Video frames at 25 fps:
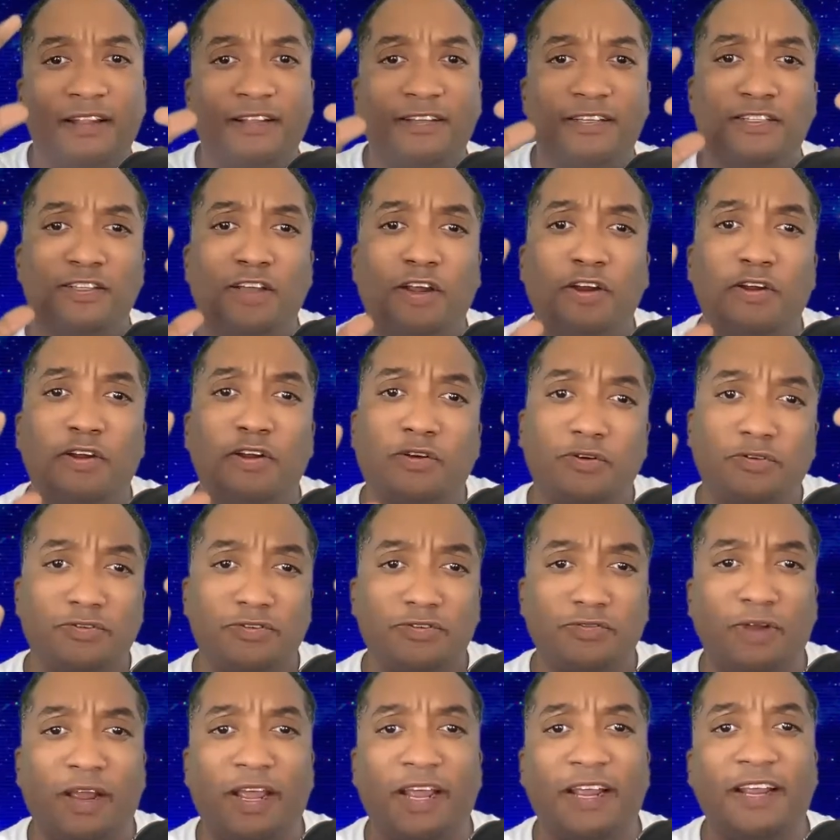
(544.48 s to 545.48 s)

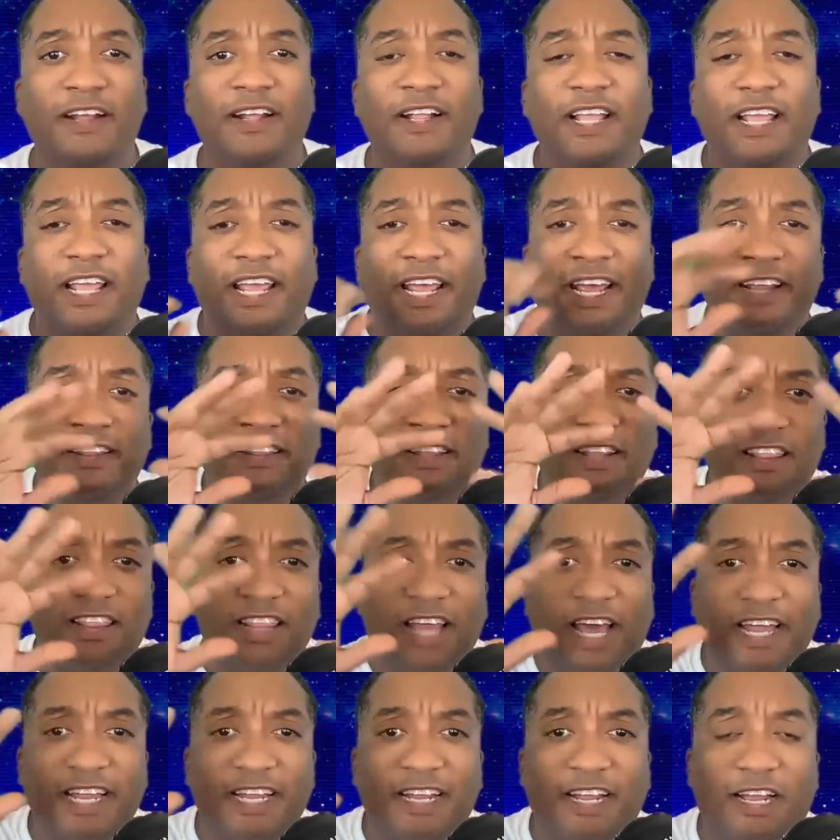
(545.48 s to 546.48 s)
circles, right? And the
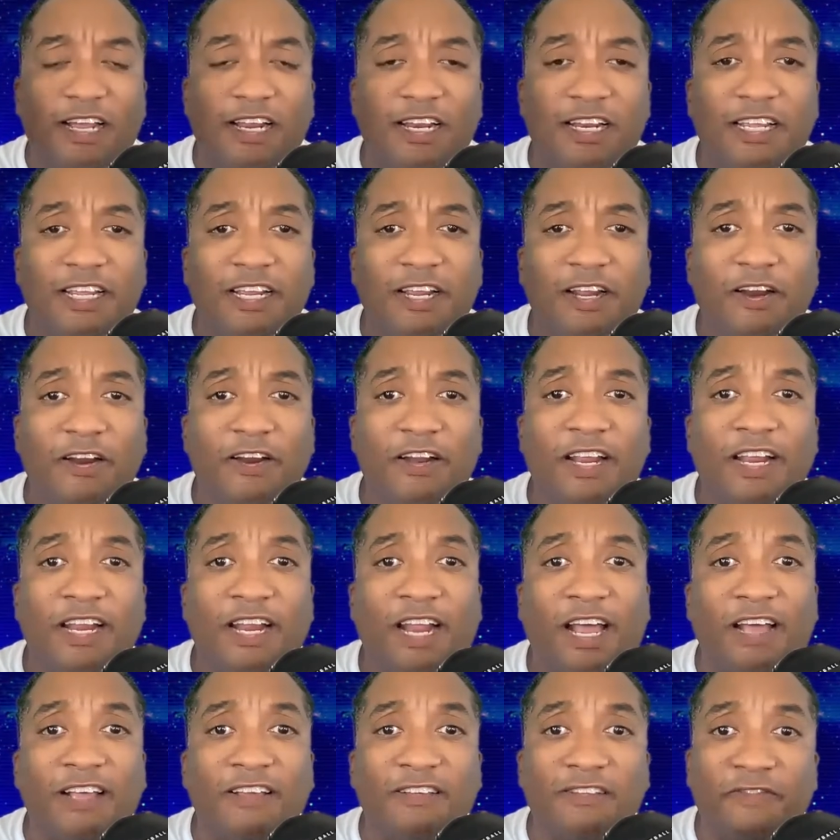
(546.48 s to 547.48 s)
light cleared and
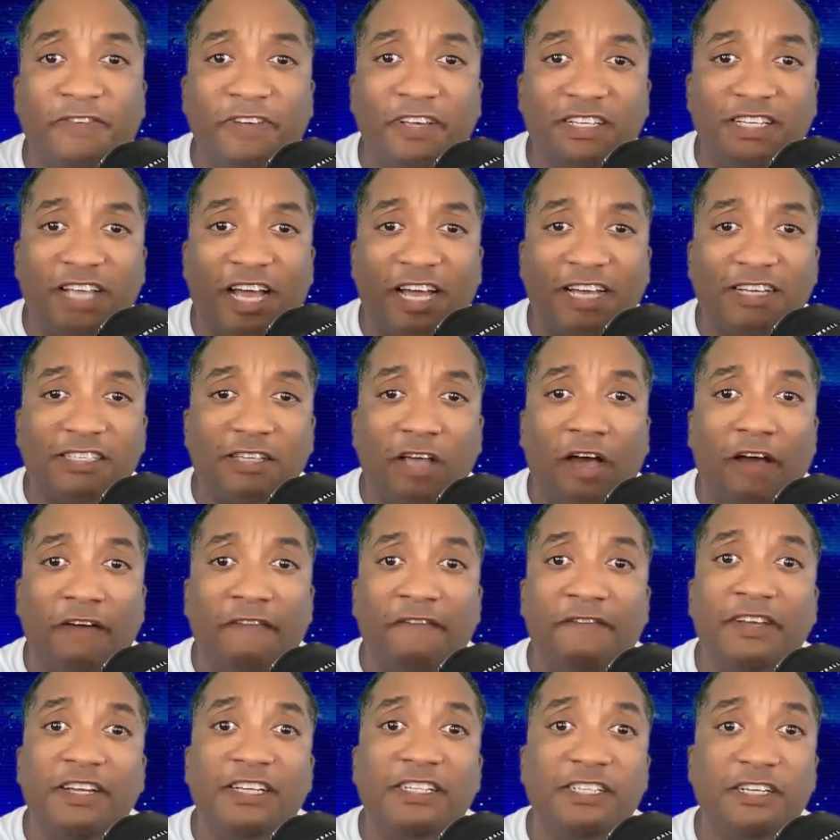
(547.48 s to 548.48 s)
I saw a
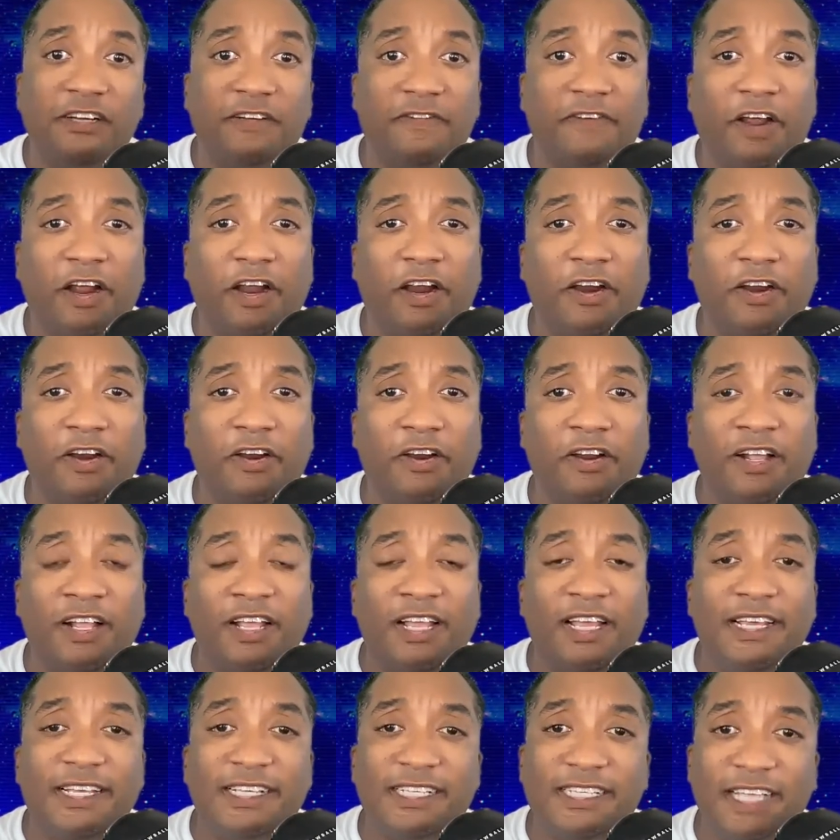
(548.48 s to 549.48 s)
vision of her
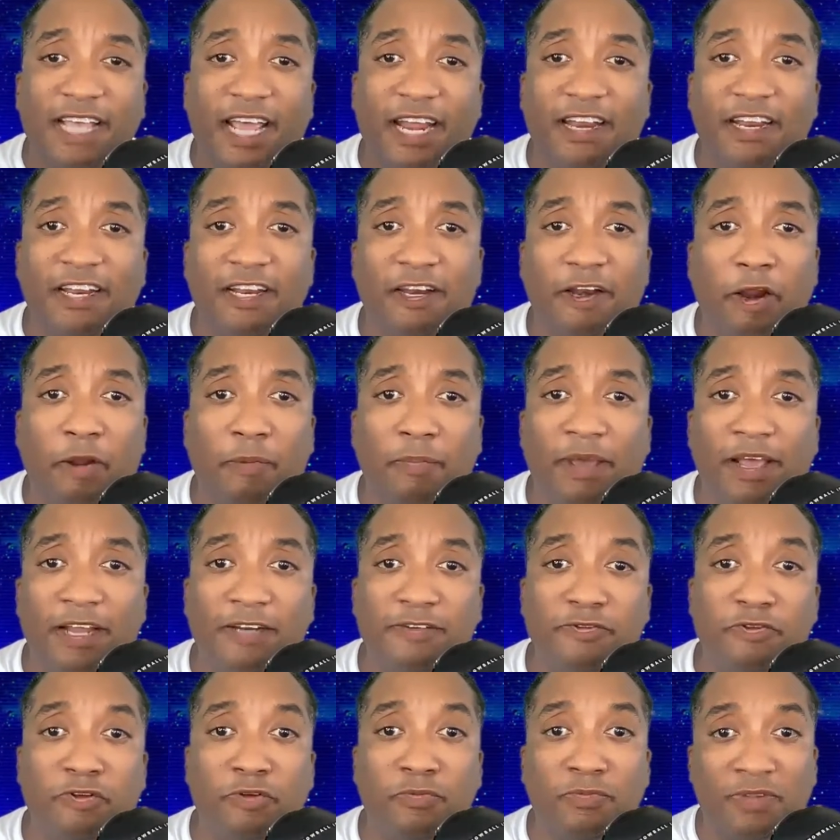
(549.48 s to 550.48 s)
standing in her
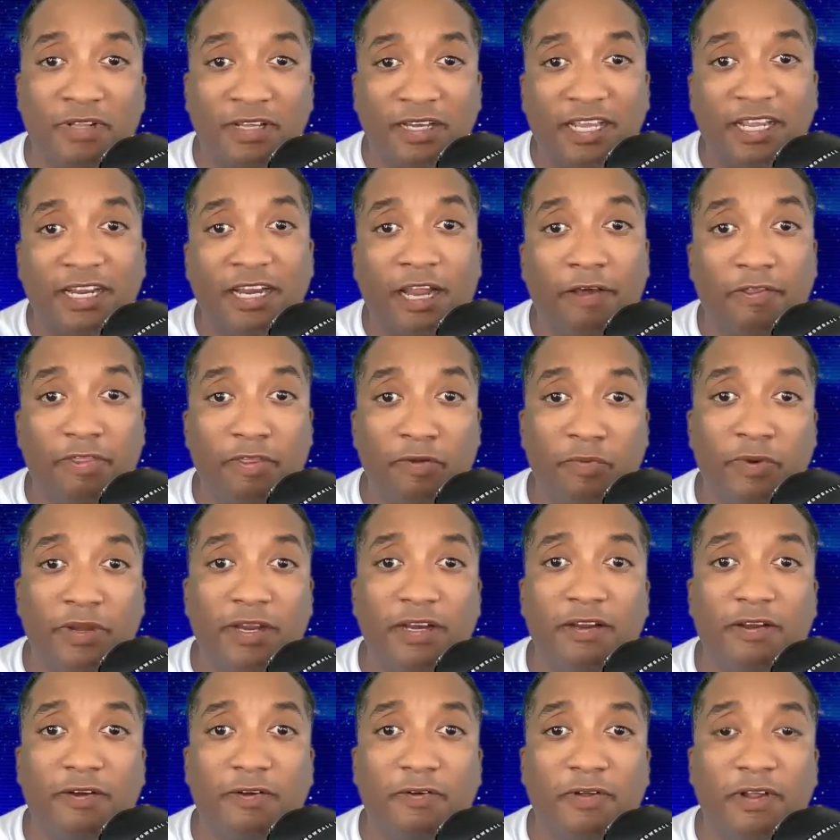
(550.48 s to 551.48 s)
bedroom looking out the
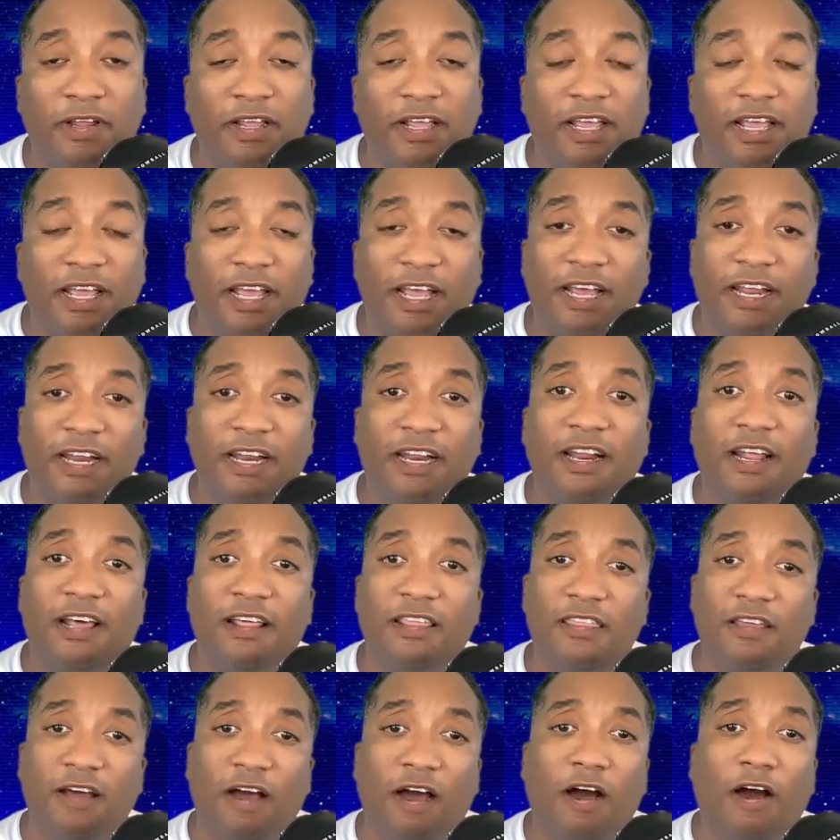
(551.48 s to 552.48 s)
window. And then I
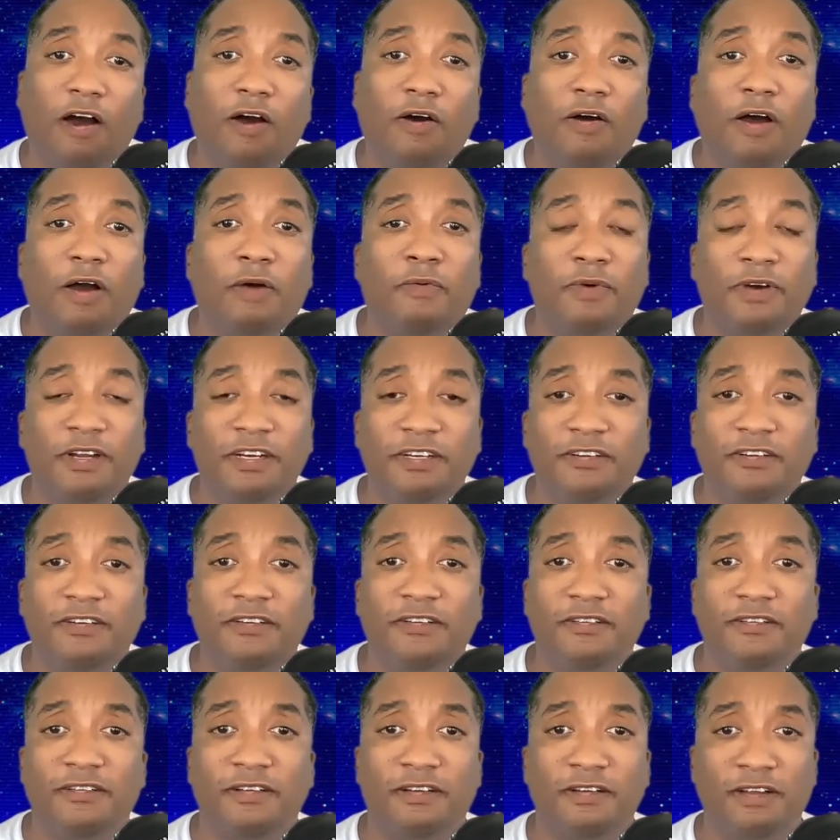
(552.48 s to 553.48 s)
thought, oh, I
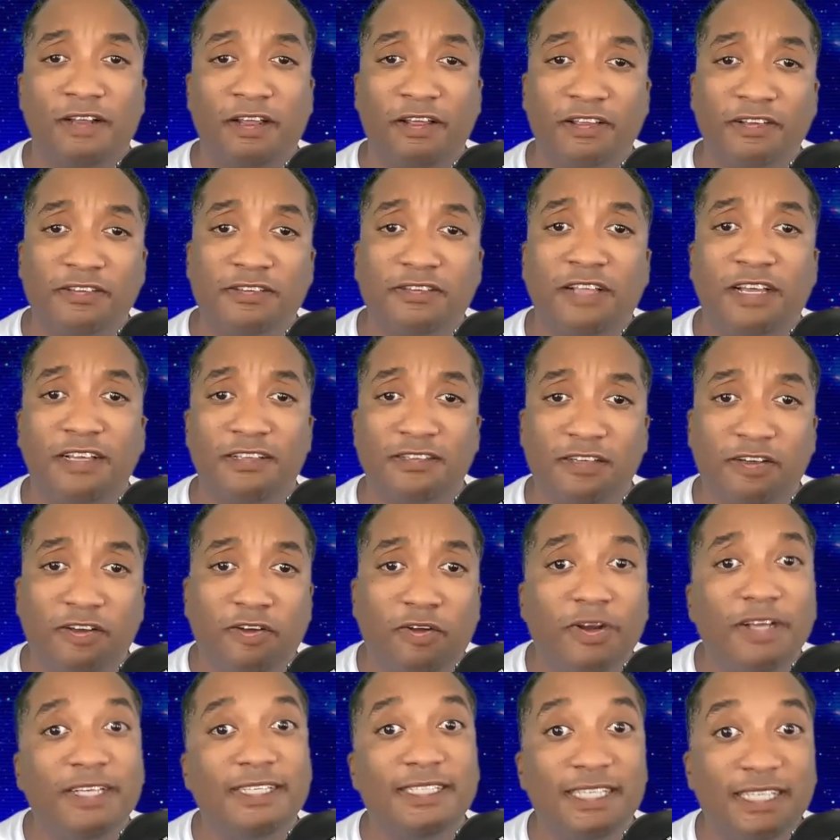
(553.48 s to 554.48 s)
wonder, that's
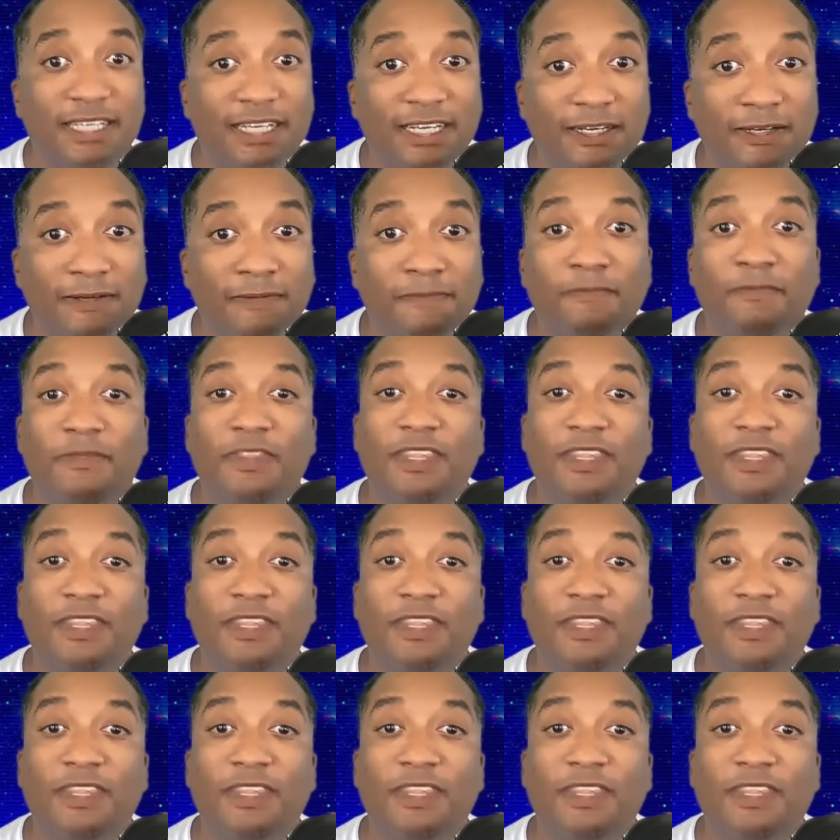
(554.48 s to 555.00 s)
Kristen.